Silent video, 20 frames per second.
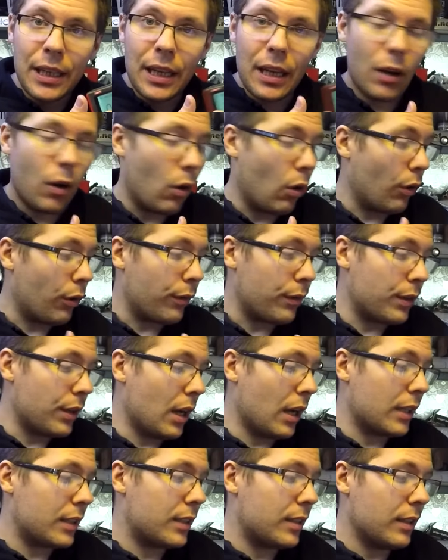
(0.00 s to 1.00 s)
or
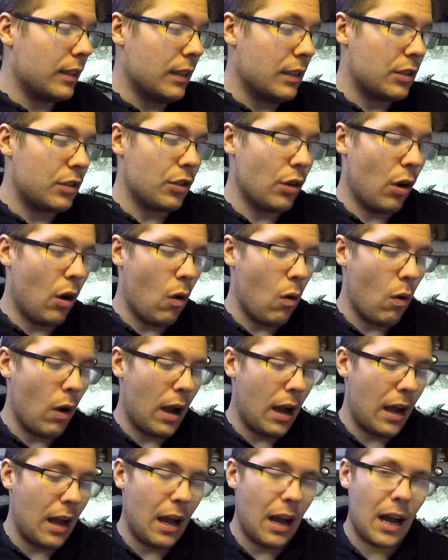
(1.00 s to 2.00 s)
not. So
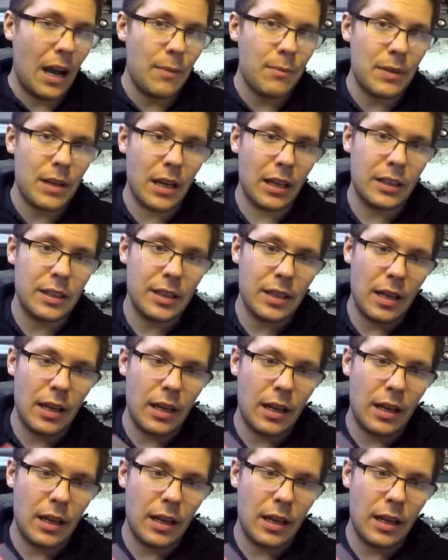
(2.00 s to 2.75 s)
I'm not